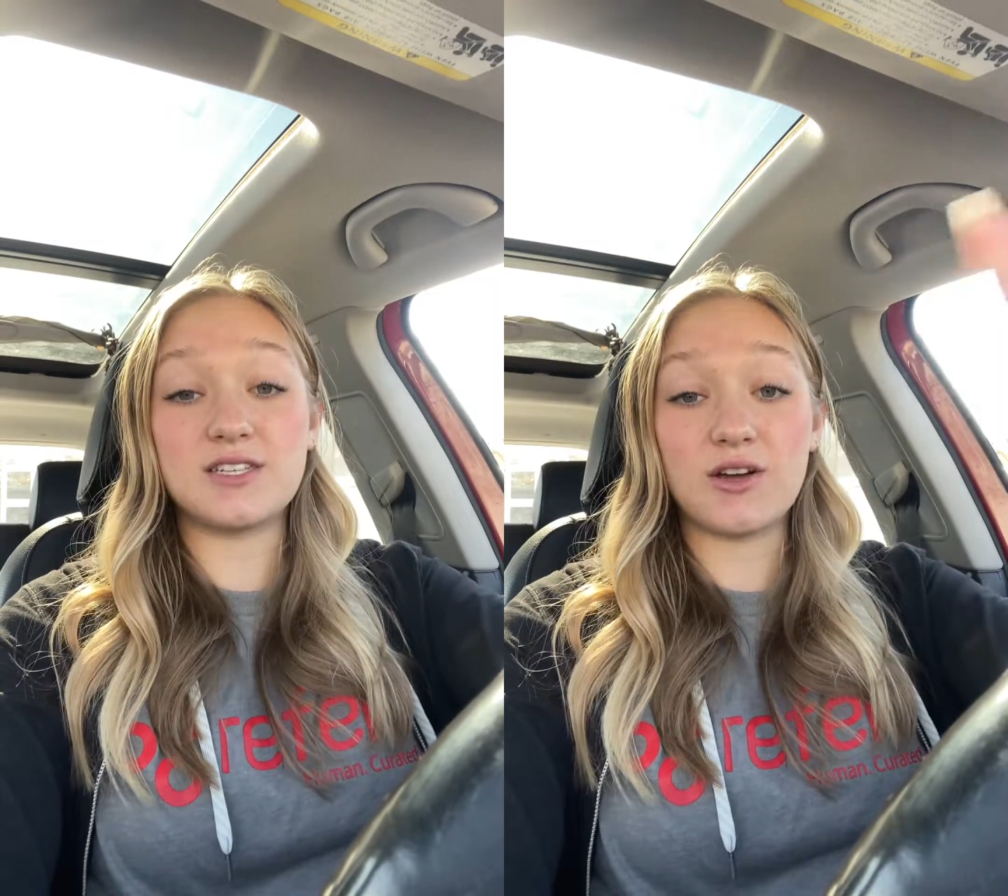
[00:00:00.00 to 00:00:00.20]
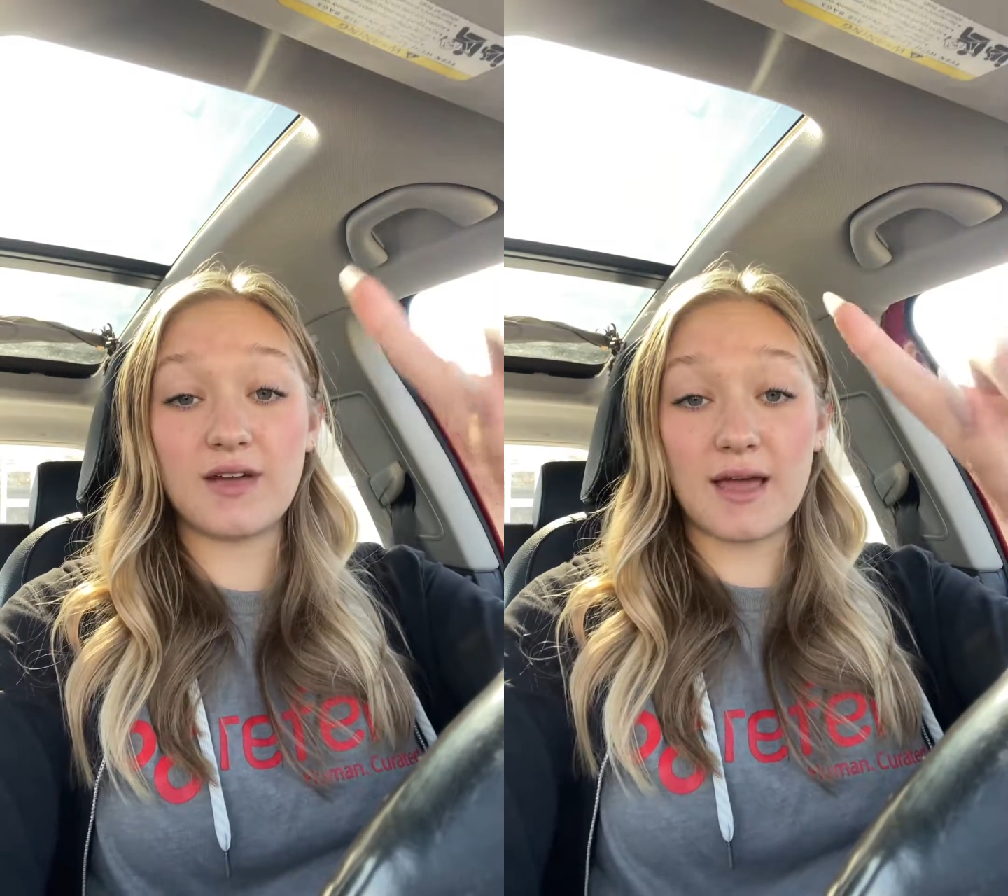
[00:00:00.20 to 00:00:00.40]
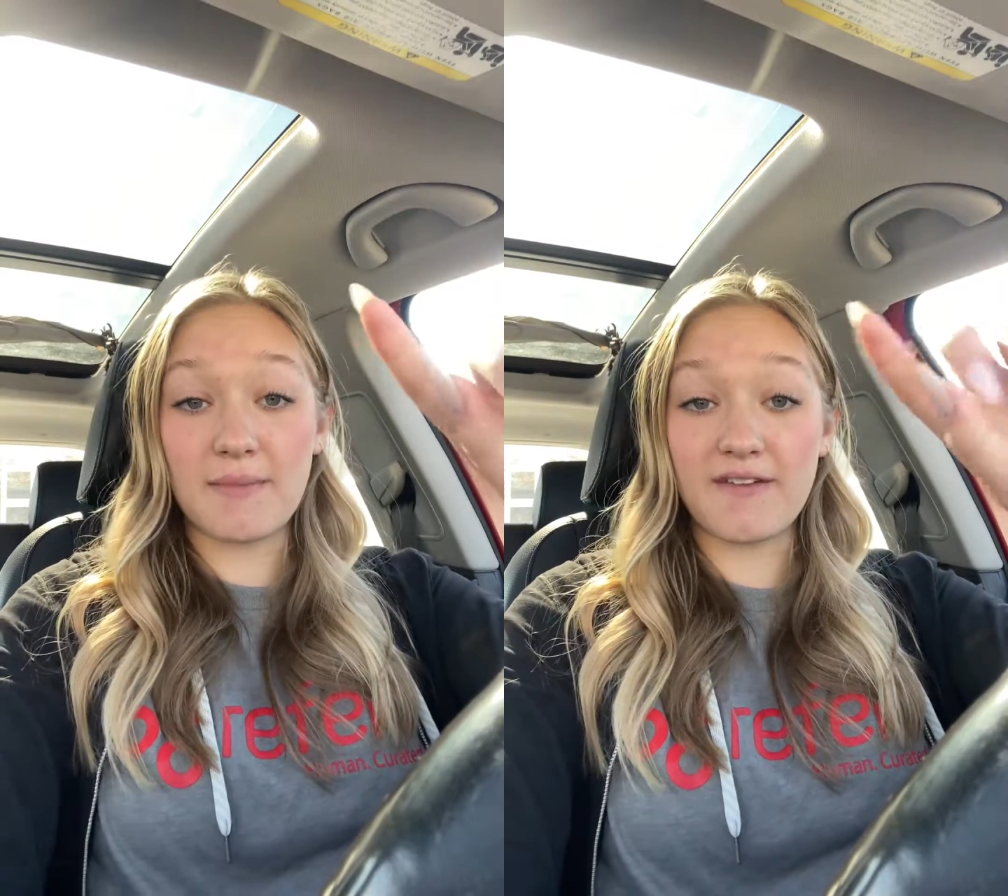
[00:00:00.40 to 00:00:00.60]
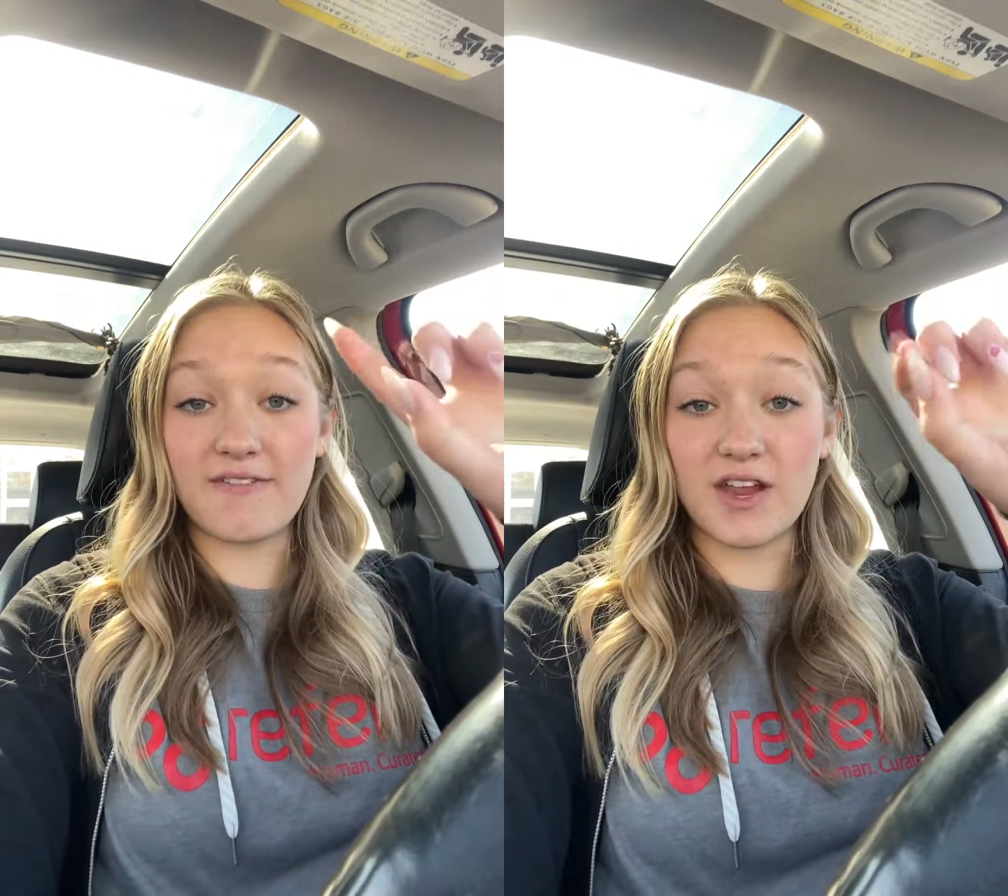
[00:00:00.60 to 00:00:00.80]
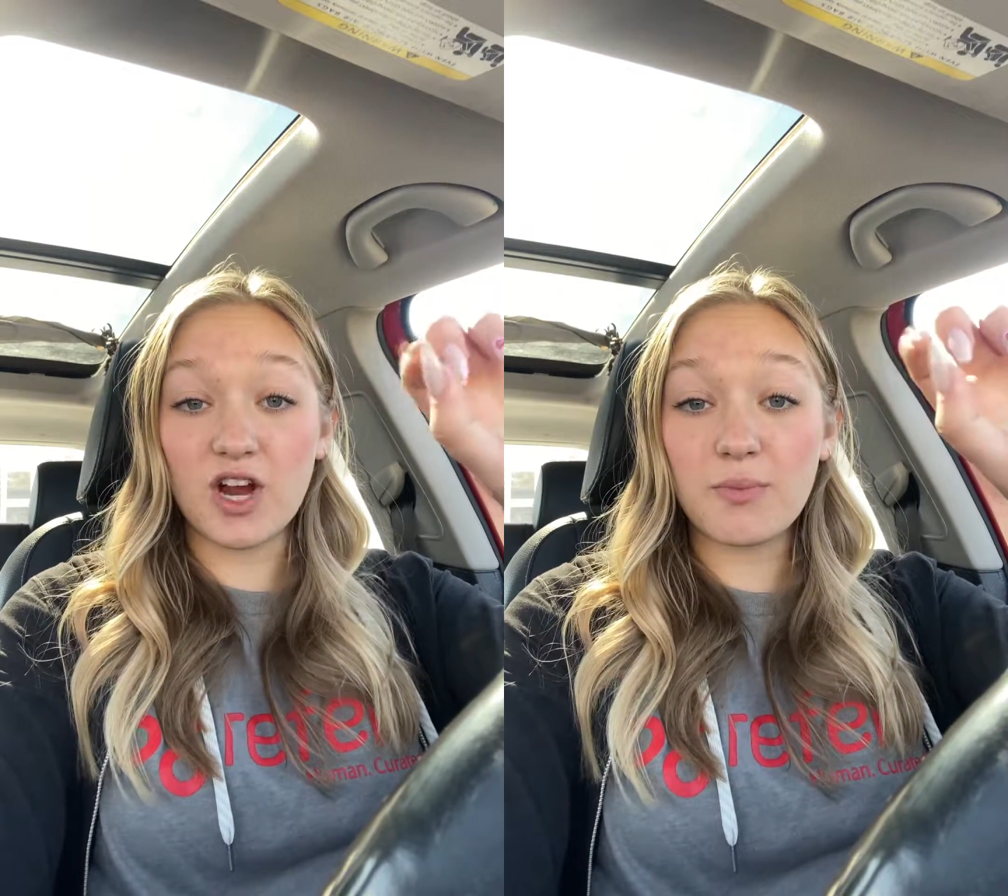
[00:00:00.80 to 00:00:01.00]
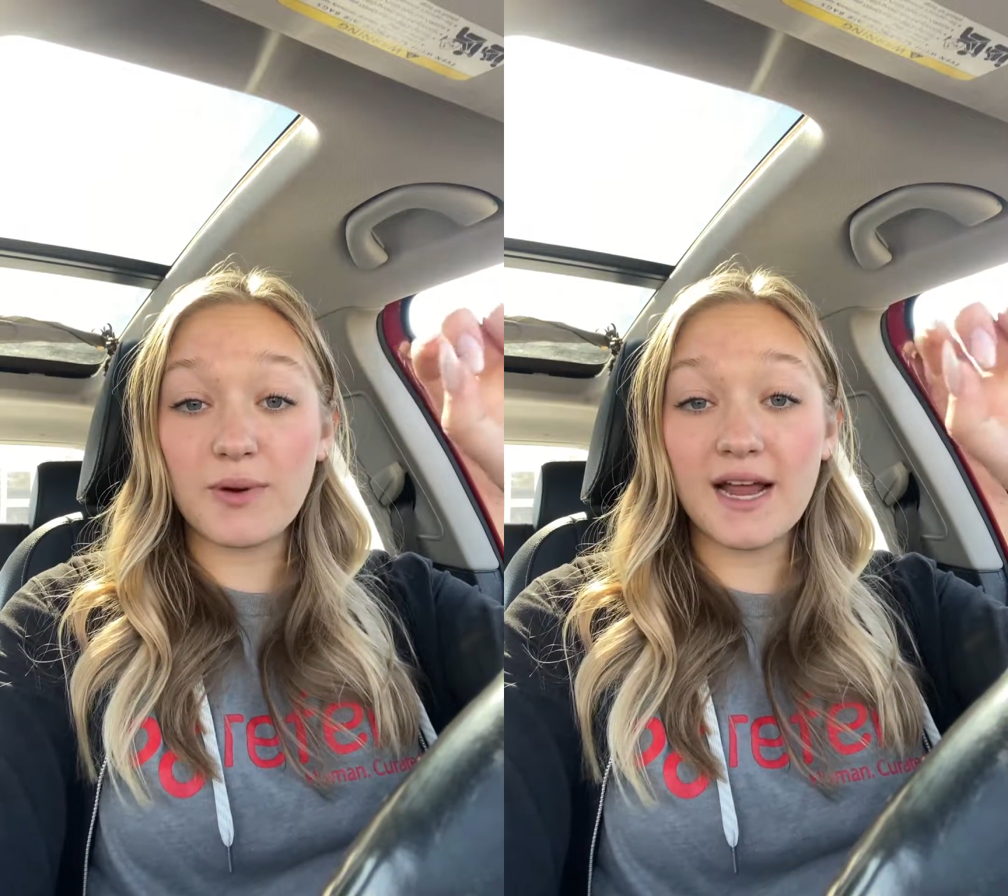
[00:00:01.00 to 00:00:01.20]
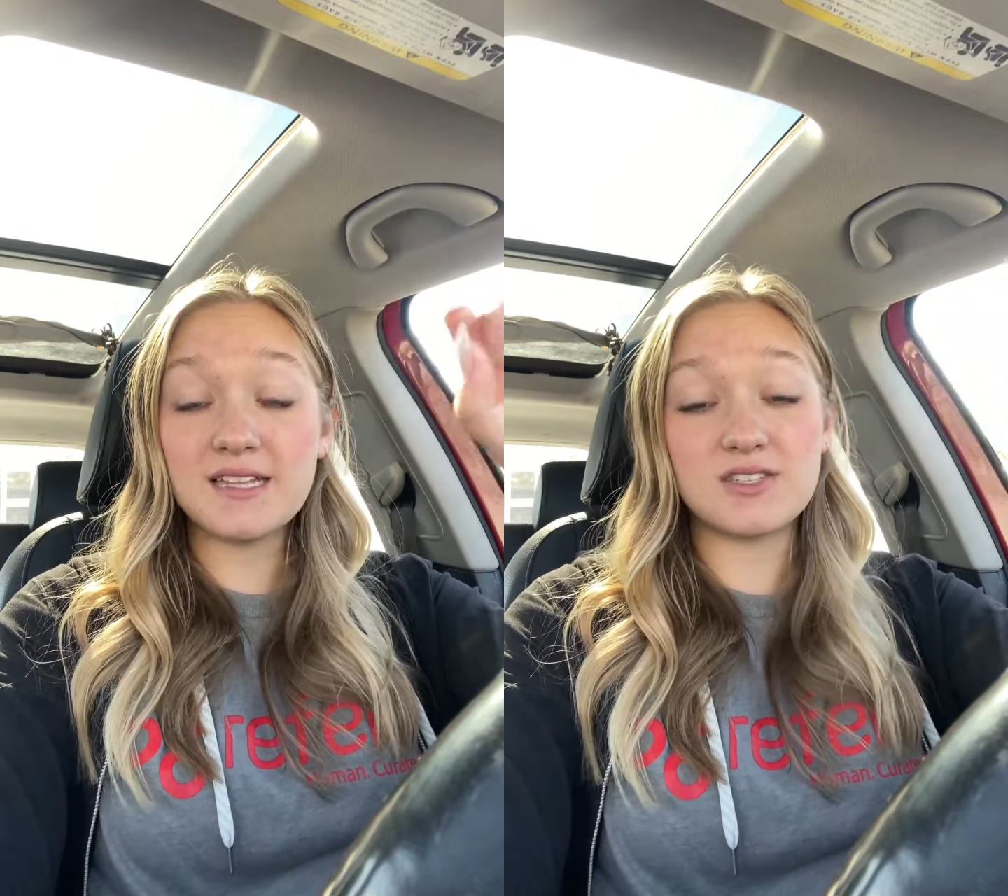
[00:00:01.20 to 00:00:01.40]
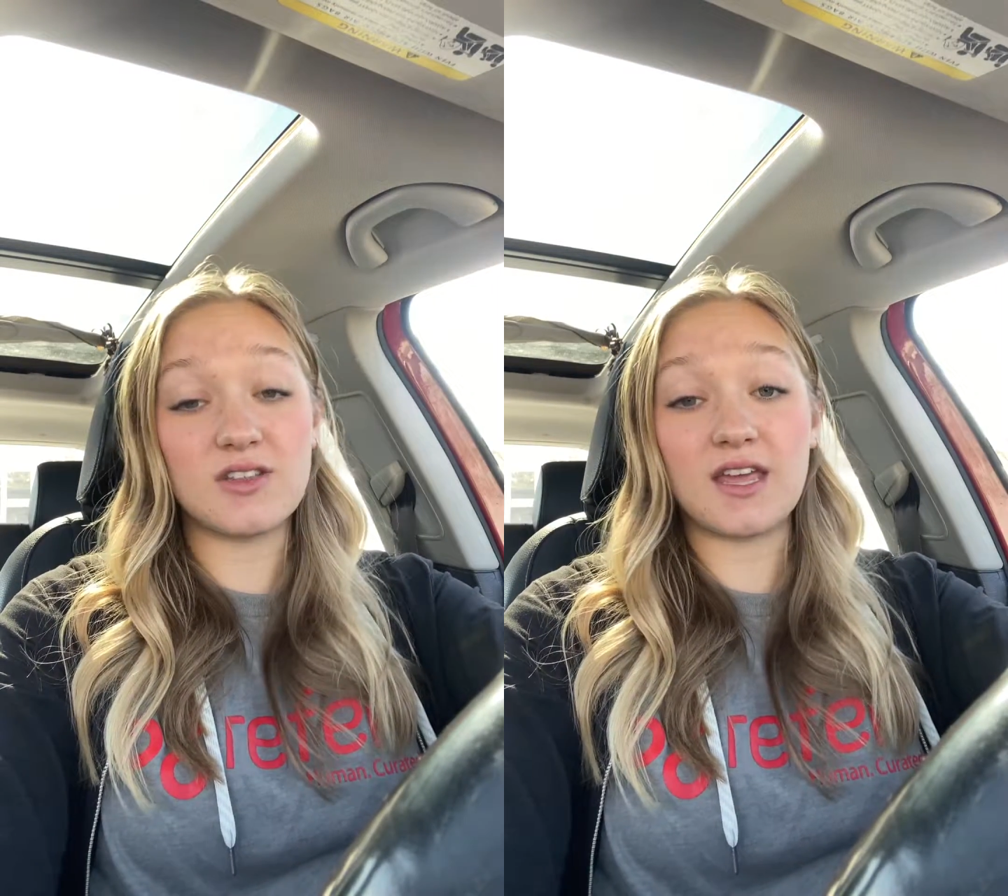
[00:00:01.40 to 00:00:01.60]
to go get my finger
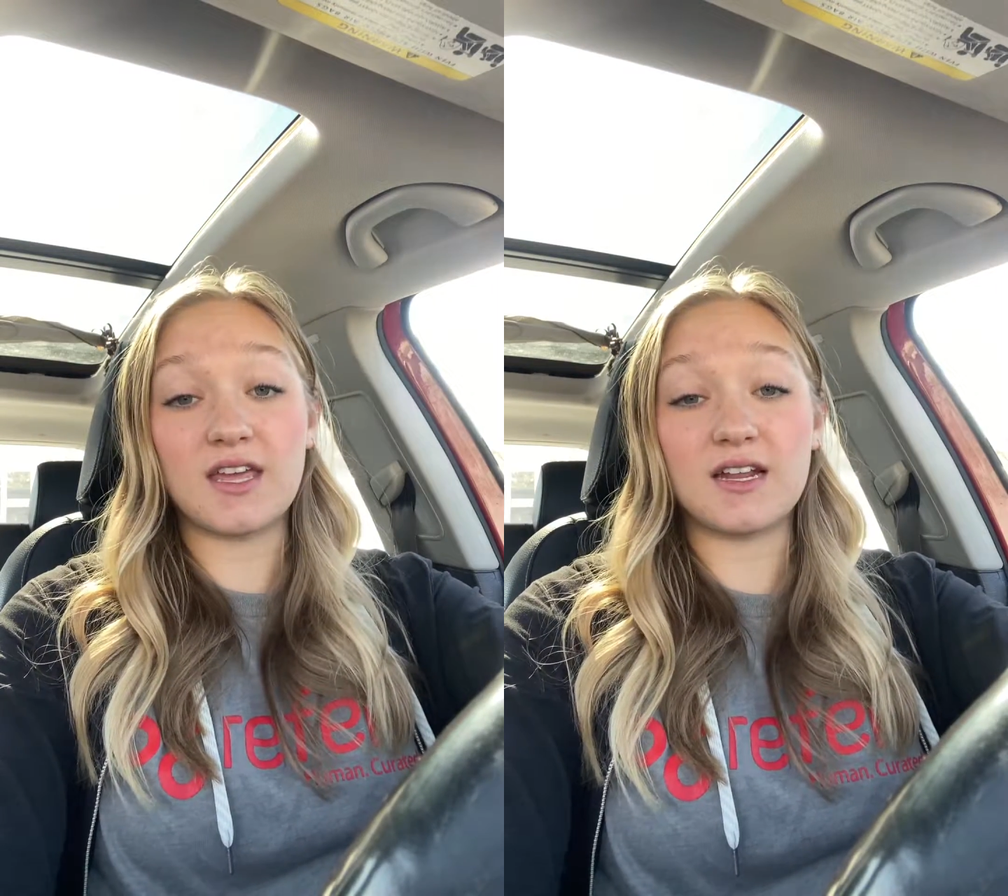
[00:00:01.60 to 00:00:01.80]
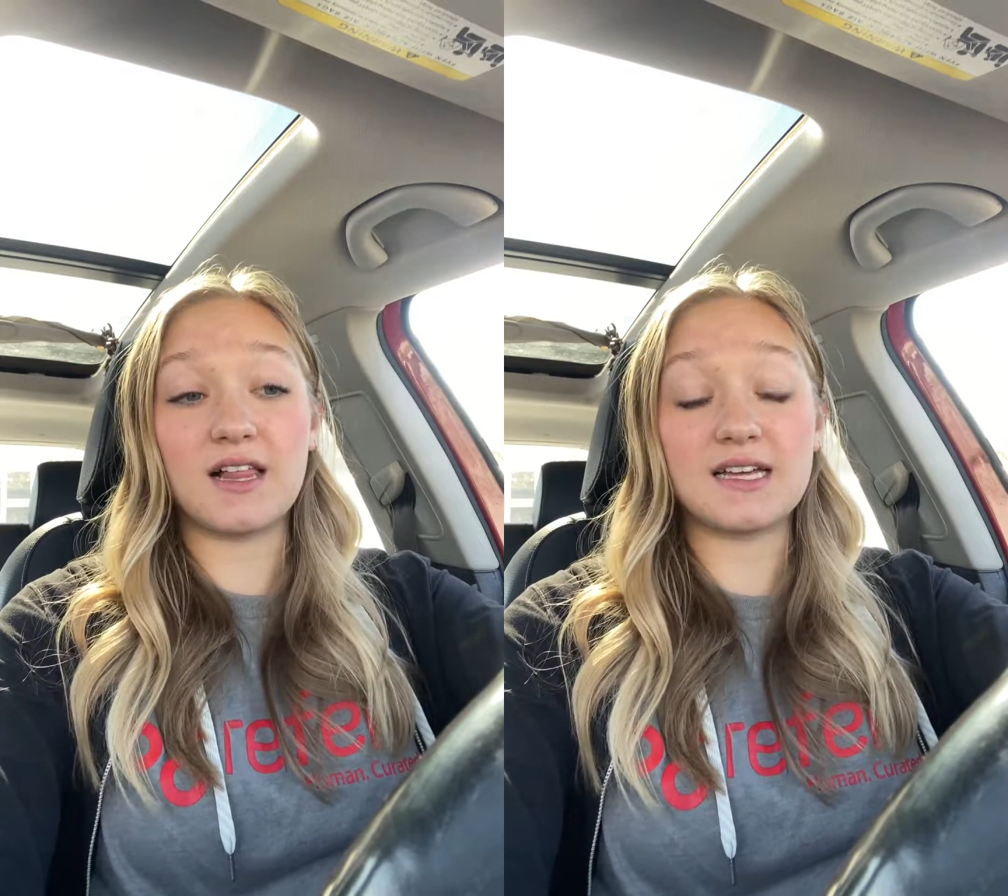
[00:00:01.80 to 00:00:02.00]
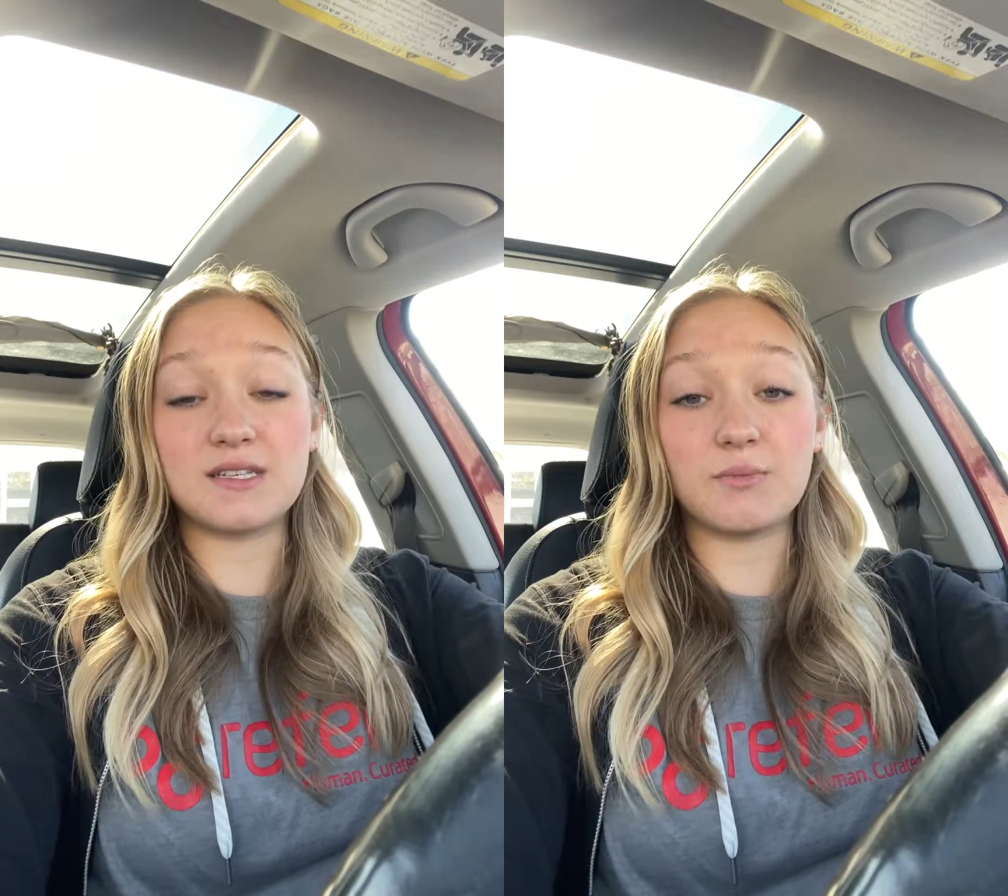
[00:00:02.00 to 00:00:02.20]
pricked so they could collect